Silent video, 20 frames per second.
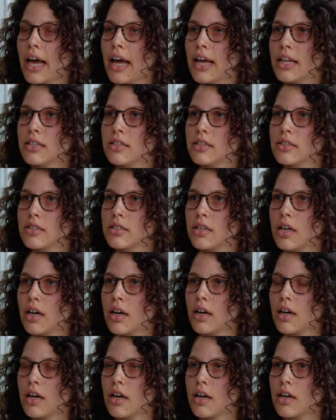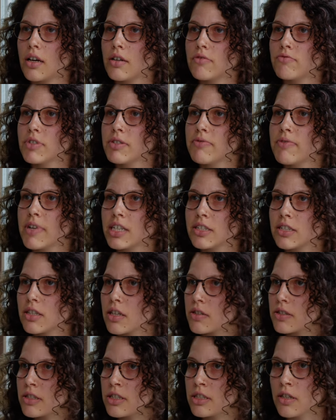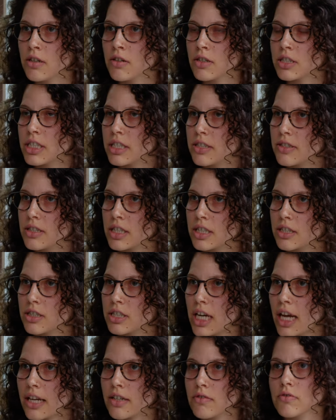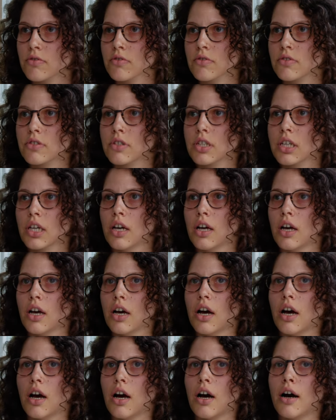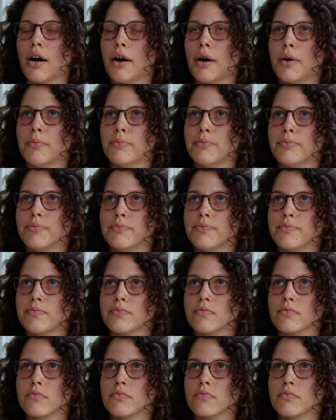and uh, reverse log logistic channels. Um,